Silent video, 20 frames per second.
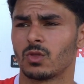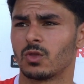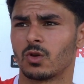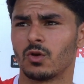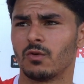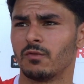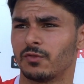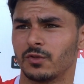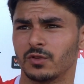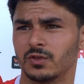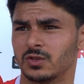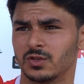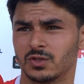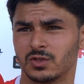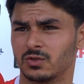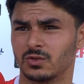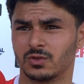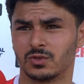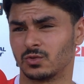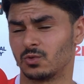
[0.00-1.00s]
The confidence
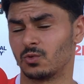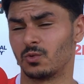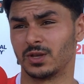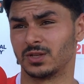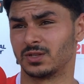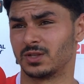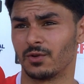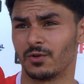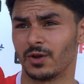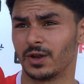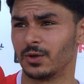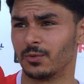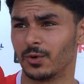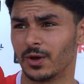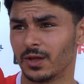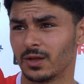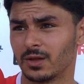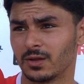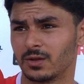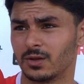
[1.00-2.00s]
is, is always there
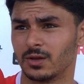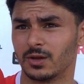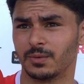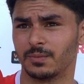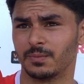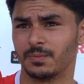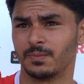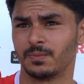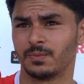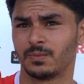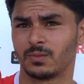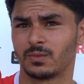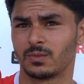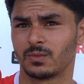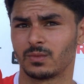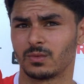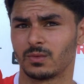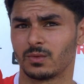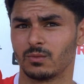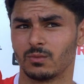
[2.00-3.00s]
anyway. Um,
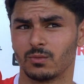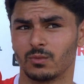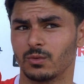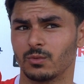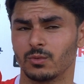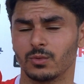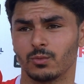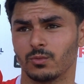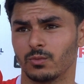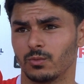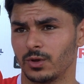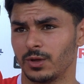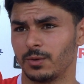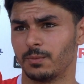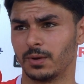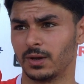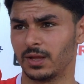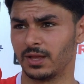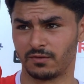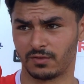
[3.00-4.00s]
we, we
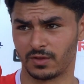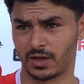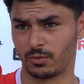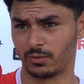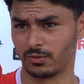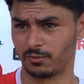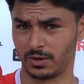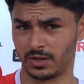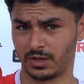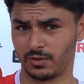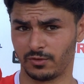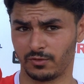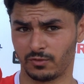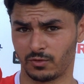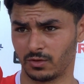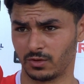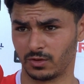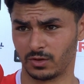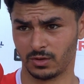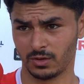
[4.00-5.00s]
believe that. We believe we've
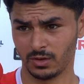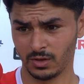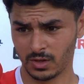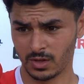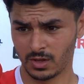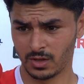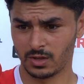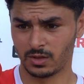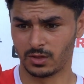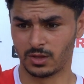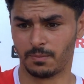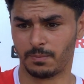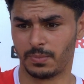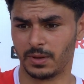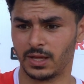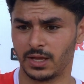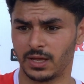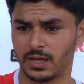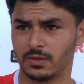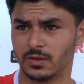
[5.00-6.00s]
got the, the
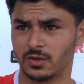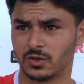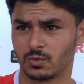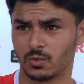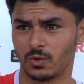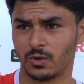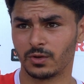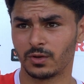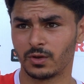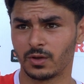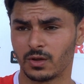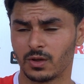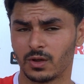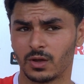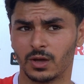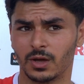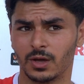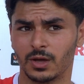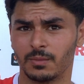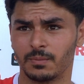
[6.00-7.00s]
ability in the squad.
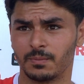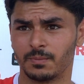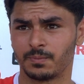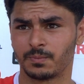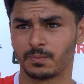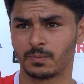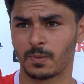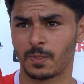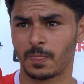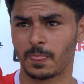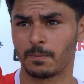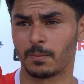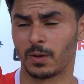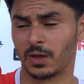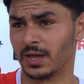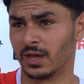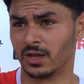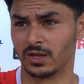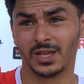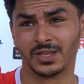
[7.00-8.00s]
Um,
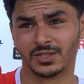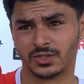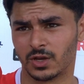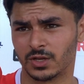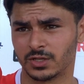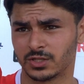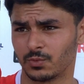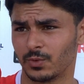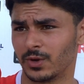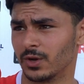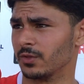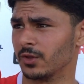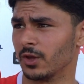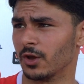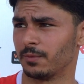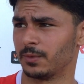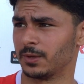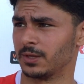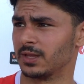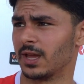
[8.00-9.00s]
but yeah, it is nice to win on the
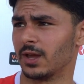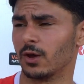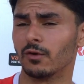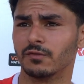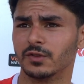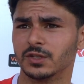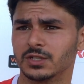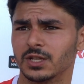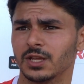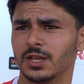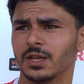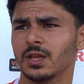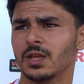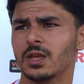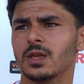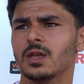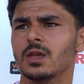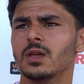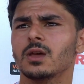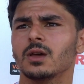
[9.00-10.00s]
opening day, obviously,
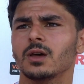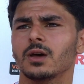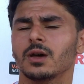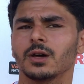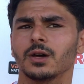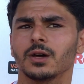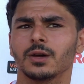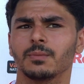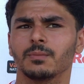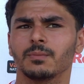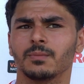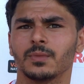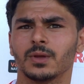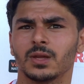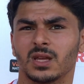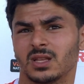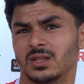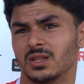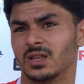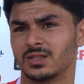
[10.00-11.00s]
um,
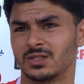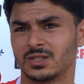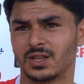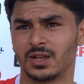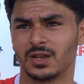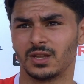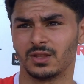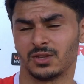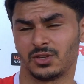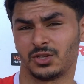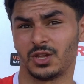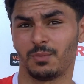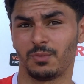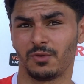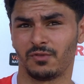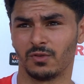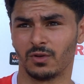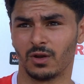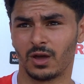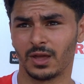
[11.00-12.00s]
and, and, steady the ship
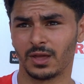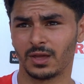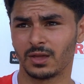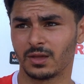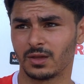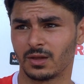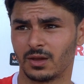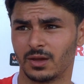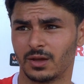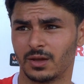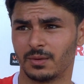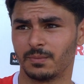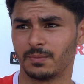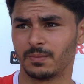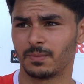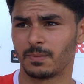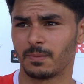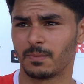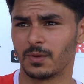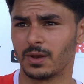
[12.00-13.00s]
if you like.
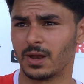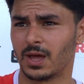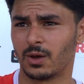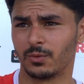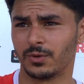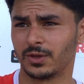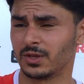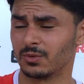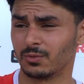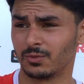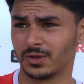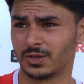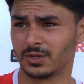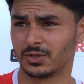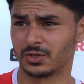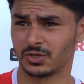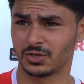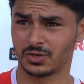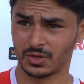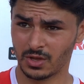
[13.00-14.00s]
Um, but now we we can
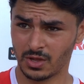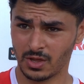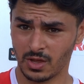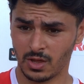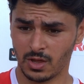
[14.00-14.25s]
just